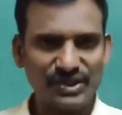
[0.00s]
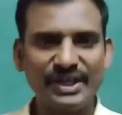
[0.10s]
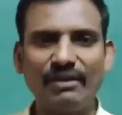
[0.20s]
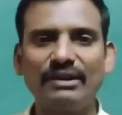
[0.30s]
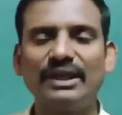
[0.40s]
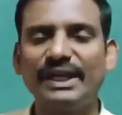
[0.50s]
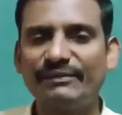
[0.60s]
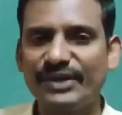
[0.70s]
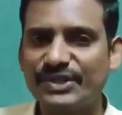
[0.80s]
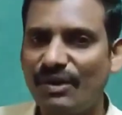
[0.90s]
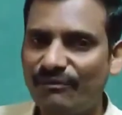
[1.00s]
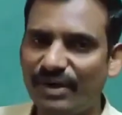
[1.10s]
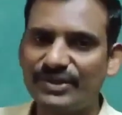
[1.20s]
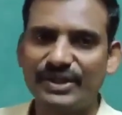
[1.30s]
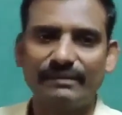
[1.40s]
recall the definition of
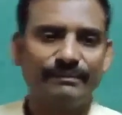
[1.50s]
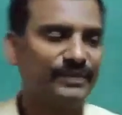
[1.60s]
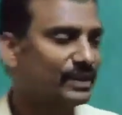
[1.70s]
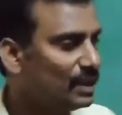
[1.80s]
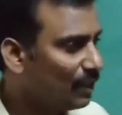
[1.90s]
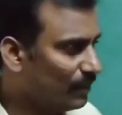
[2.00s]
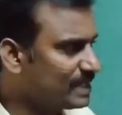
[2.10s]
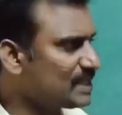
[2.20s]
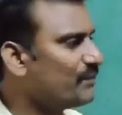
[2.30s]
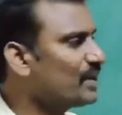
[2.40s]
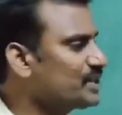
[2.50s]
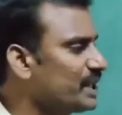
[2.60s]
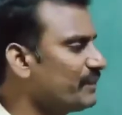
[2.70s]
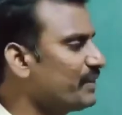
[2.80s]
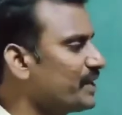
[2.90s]
function. What is the
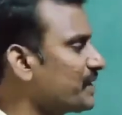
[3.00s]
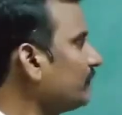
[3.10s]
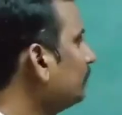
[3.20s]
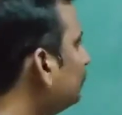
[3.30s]
function definition?